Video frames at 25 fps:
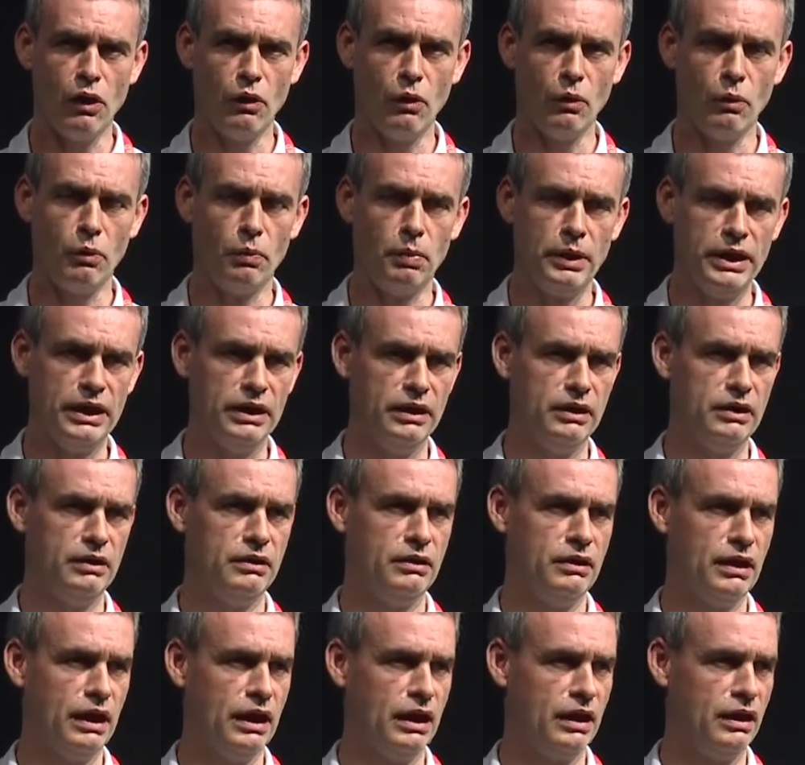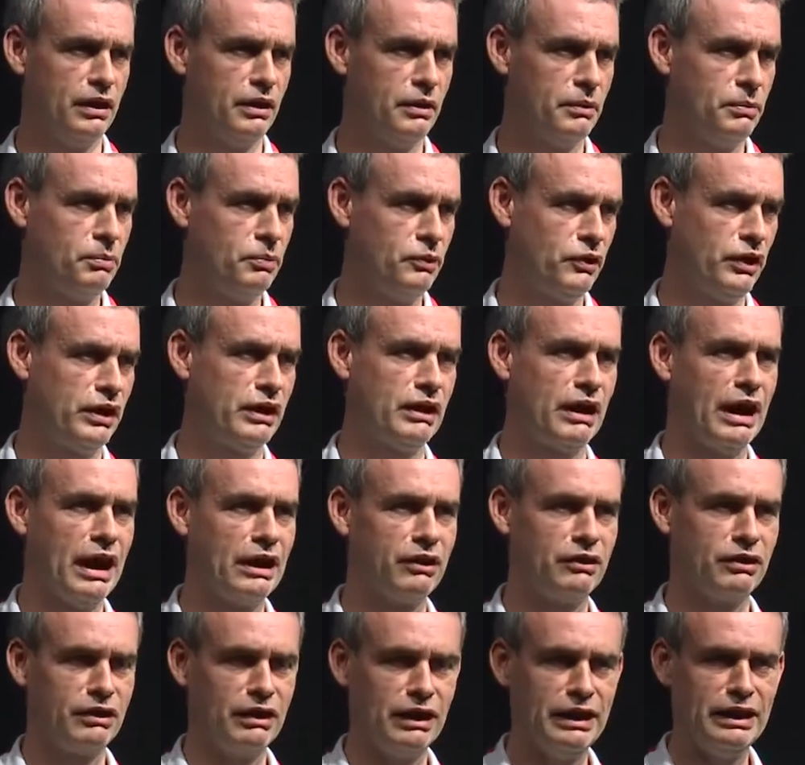We
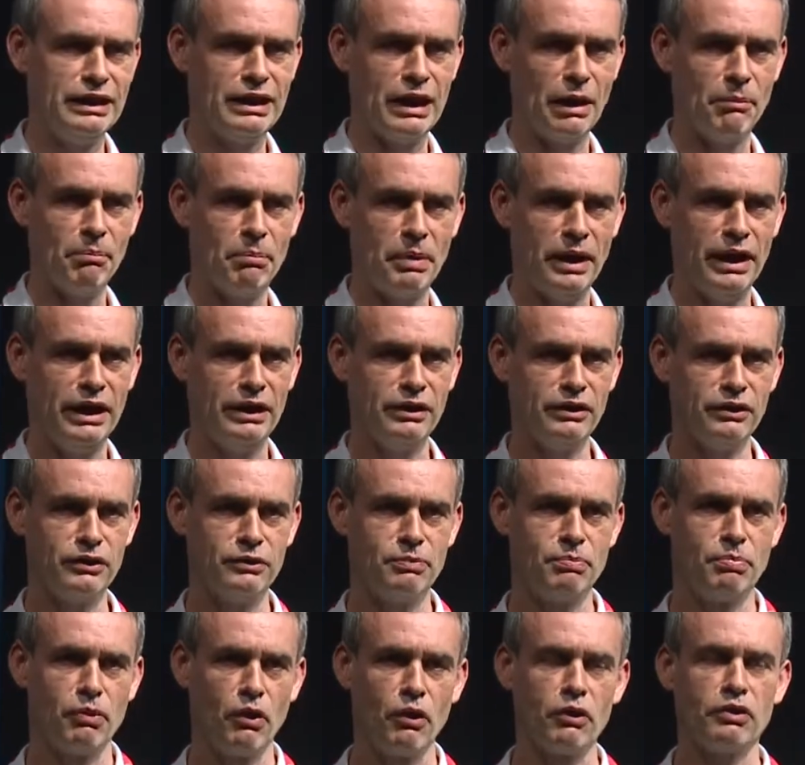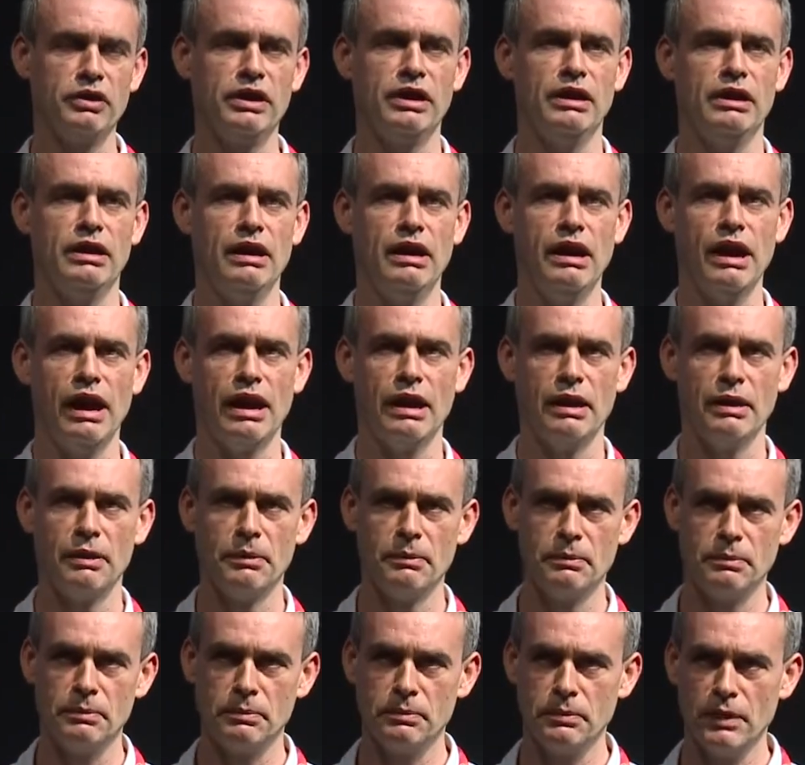single-handedly campaigned, brought
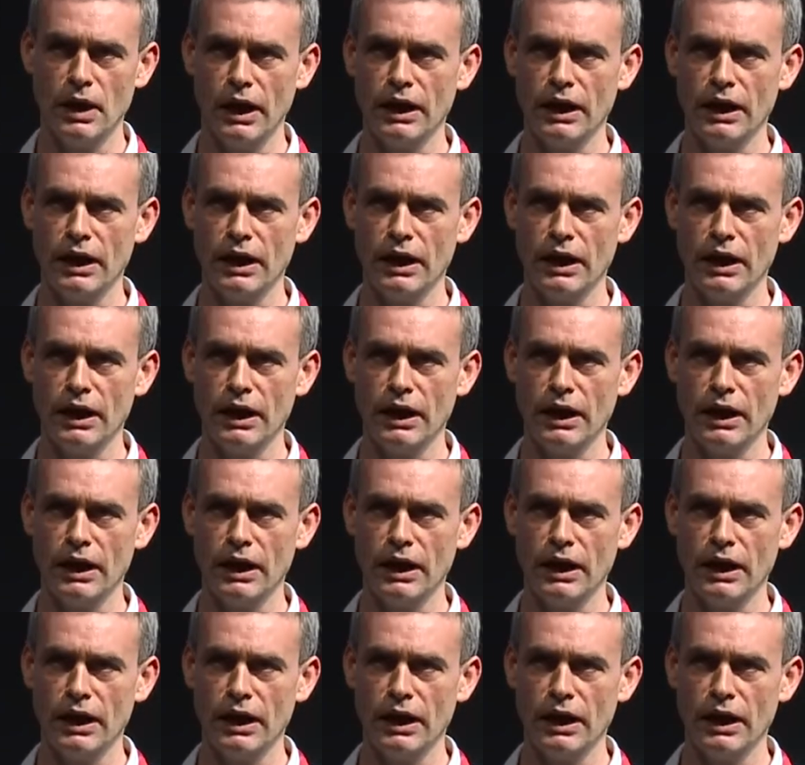in,